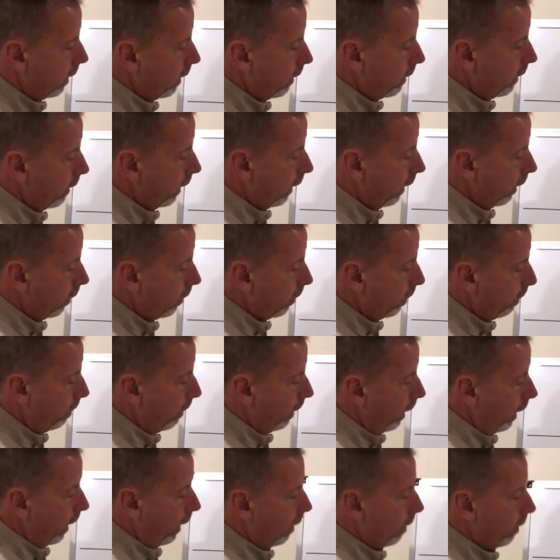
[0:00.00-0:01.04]
the inner
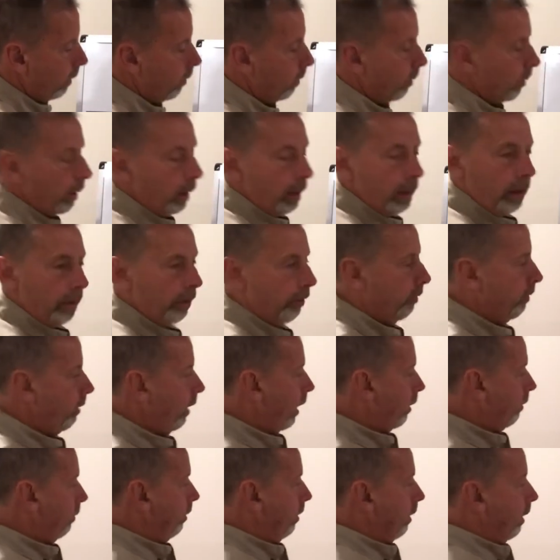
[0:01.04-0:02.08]
panel. You could get a
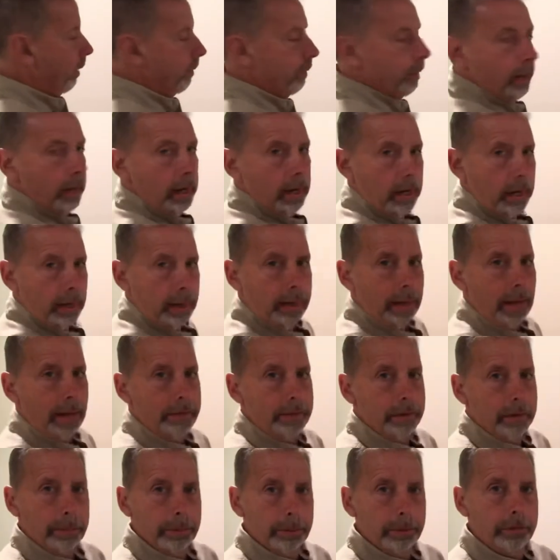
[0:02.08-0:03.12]
section of it, and they gave
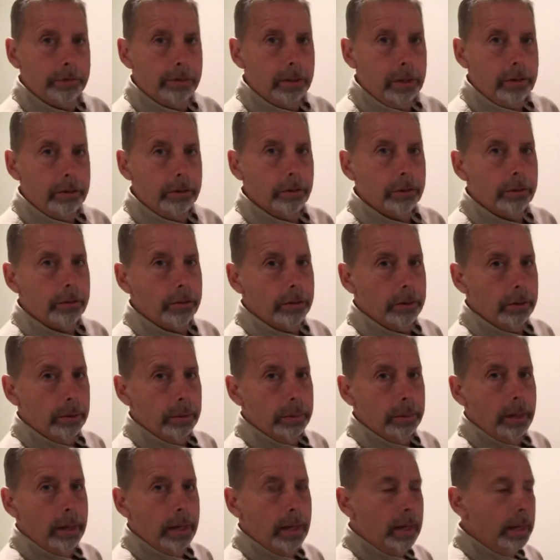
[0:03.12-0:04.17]
you the procedures
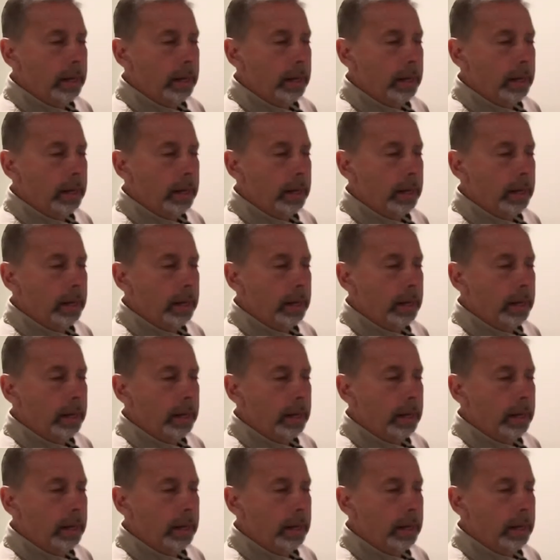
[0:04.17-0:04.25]
too.